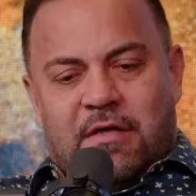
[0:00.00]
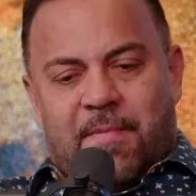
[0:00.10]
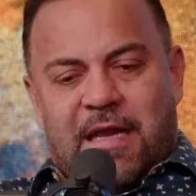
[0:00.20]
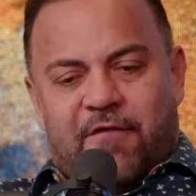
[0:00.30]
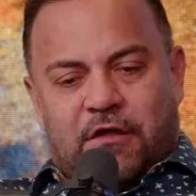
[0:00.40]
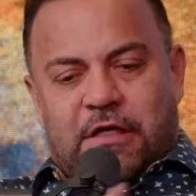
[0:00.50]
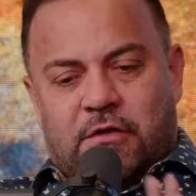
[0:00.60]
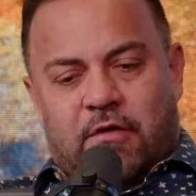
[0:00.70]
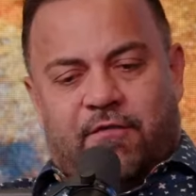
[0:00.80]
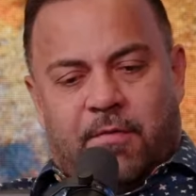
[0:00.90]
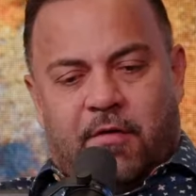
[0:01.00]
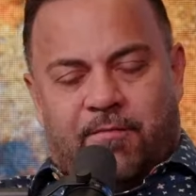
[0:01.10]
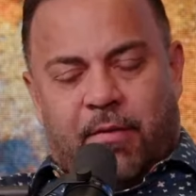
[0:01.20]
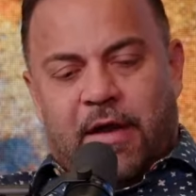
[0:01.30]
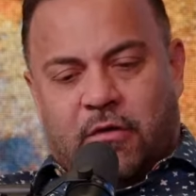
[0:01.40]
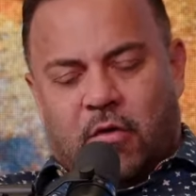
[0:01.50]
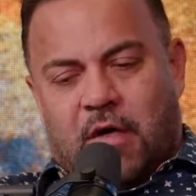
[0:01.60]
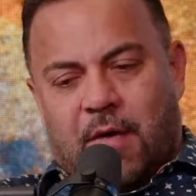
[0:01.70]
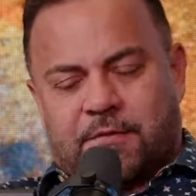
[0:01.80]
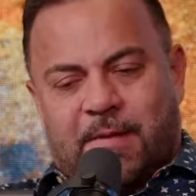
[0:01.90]
the manifestation of, of breakthrough
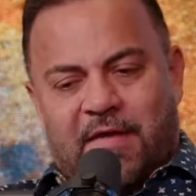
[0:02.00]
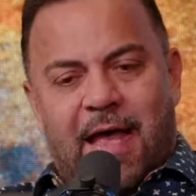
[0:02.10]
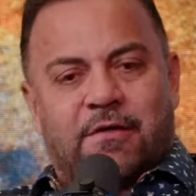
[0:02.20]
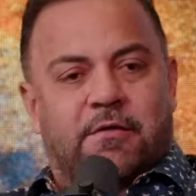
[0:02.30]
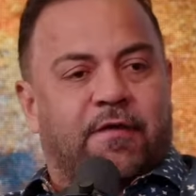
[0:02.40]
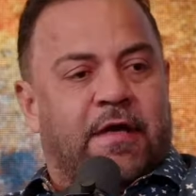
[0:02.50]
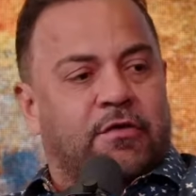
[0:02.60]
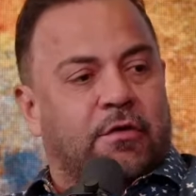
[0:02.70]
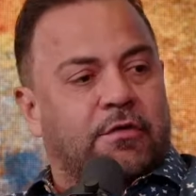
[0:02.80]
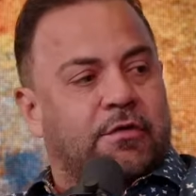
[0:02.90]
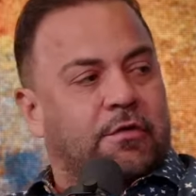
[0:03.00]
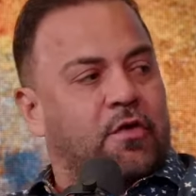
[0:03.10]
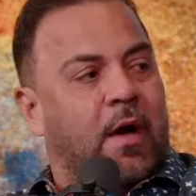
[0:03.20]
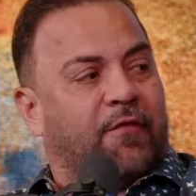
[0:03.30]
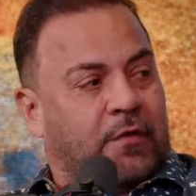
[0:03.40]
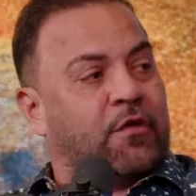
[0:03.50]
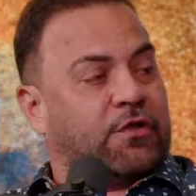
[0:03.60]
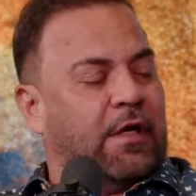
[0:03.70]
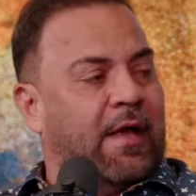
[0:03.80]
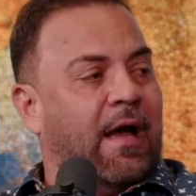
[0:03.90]
comes by the hands of angels. You have to
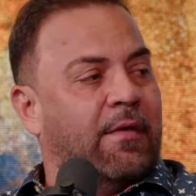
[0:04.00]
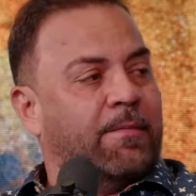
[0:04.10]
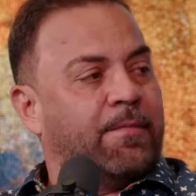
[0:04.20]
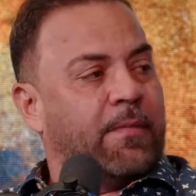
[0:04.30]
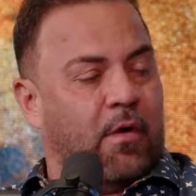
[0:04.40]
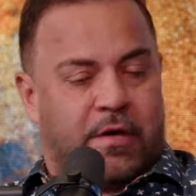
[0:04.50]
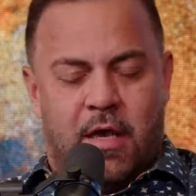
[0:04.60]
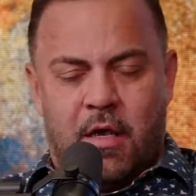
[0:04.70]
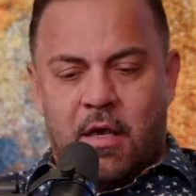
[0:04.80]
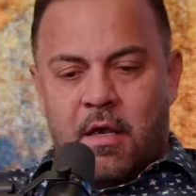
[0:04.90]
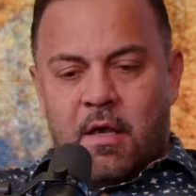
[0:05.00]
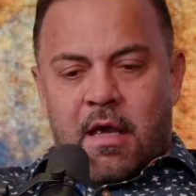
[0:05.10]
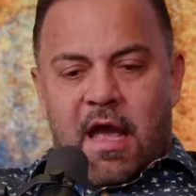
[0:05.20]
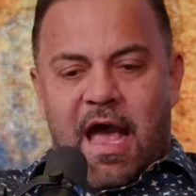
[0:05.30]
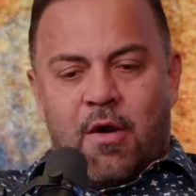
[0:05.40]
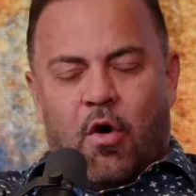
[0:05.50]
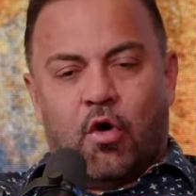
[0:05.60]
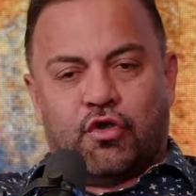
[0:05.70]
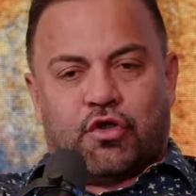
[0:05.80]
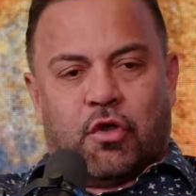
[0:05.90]
understand that okay? And
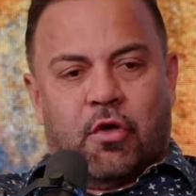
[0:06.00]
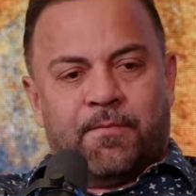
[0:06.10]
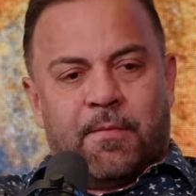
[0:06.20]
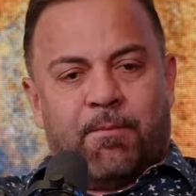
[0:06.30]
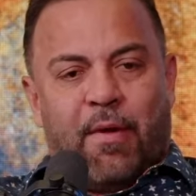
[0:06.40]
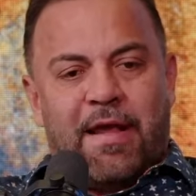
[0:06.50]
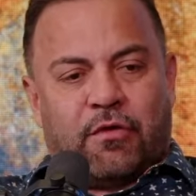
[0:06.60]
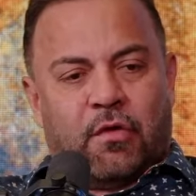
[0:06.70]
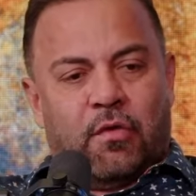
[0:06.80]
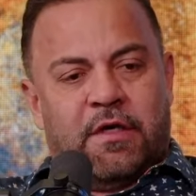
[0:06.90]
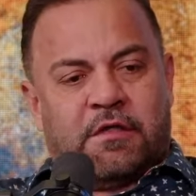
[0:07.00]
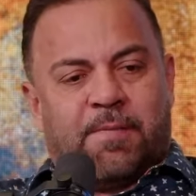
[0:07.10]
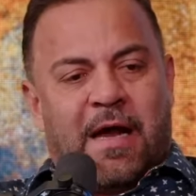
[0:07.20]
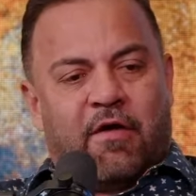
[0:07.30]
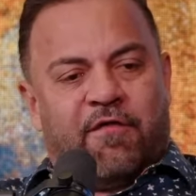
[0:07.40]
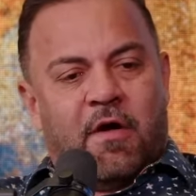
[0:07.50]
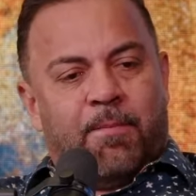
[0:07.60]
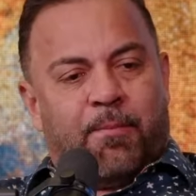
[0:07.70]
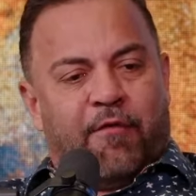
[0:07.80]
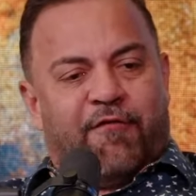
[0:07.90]
also, breakthrough is part of
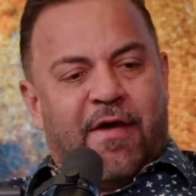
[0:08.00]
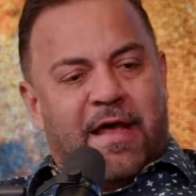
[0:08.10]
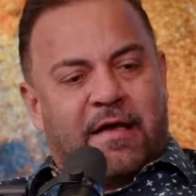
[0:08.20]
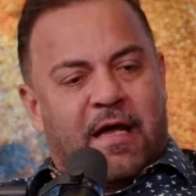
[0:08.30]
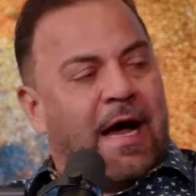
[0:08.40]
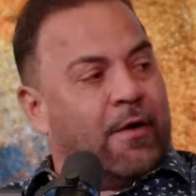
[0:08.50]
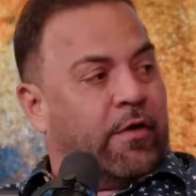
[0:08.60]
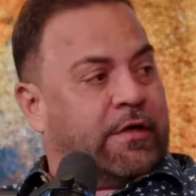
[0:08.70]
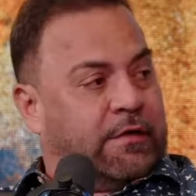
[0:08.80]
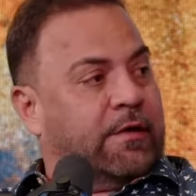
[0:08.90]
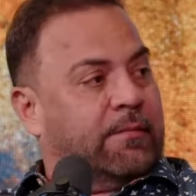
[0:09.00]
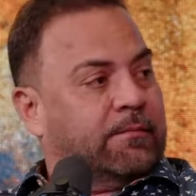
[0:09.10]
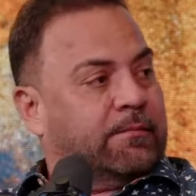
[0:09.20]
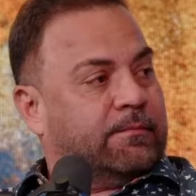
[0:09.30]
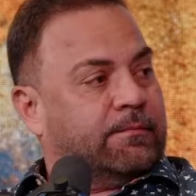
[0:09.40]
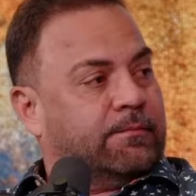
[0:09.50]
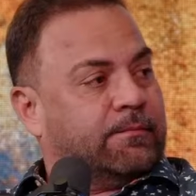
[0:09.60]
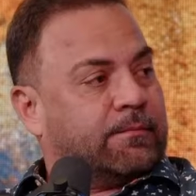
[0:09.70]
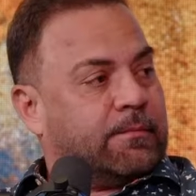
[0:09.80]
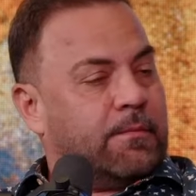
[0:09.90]
prophetic anointing. Yeah.
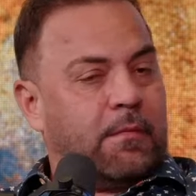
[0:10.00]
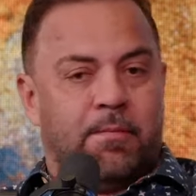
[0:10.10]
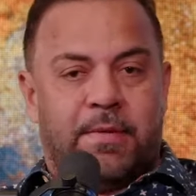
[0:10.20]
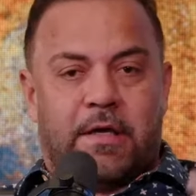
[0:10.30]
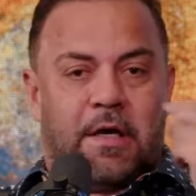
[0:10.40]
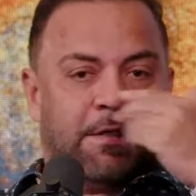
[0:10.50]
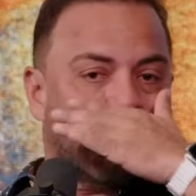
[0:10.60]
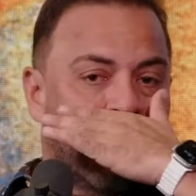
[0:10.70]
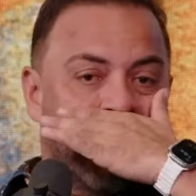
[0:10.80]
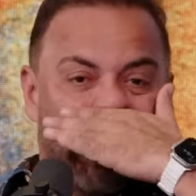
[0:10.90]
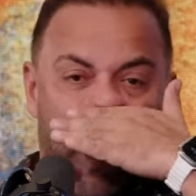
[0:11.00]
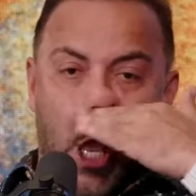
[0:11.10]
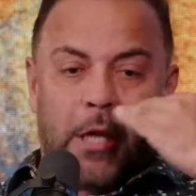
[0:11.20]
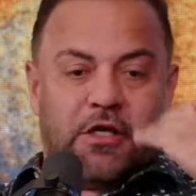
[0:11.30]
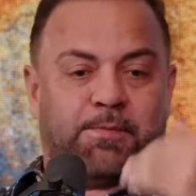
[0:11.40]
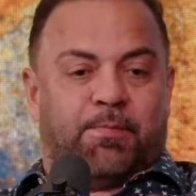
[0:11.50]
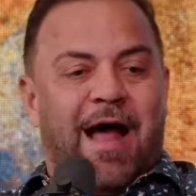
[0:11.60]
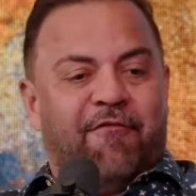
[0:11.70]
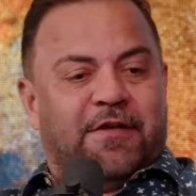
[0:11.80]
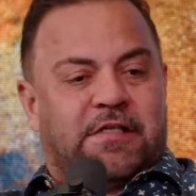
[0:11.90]
Because it is
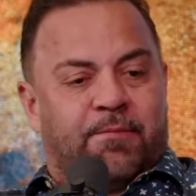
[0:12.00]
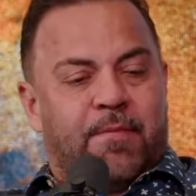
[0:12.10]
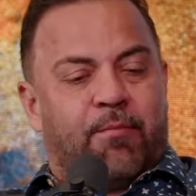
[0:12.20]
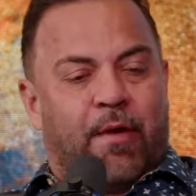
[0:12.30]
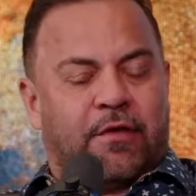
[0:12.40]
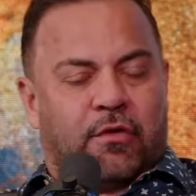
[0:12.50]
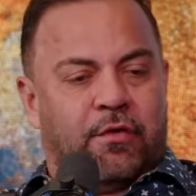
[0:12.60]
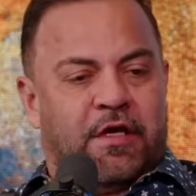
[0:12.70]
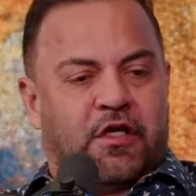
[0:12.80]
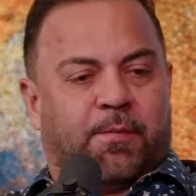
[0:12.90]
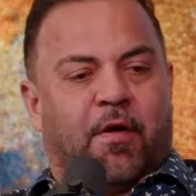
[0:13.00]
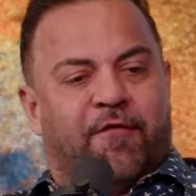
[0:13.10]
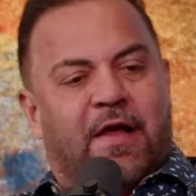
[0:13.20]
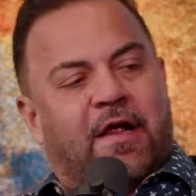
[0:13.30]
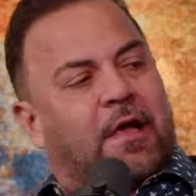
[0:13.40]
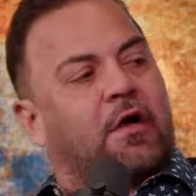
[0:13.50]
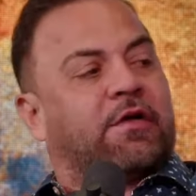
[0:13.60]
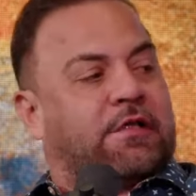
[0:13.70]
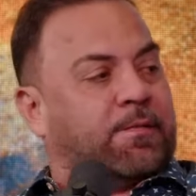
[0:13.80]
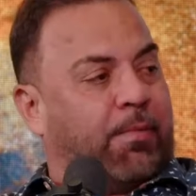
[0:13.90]
prophets that bring breakthrough, it is prophetic that
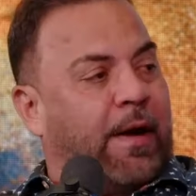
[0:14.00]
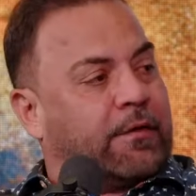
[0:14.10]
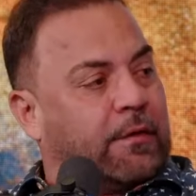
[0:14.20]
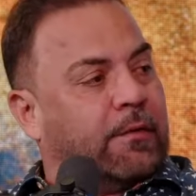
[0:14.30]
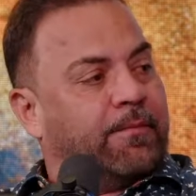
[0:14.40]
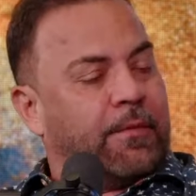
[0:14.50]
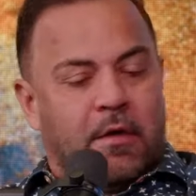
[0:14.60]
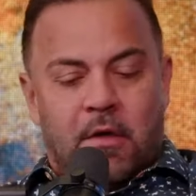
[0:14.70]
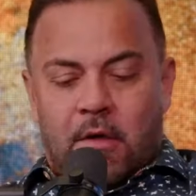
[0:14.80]
causes breakthrough. Heaven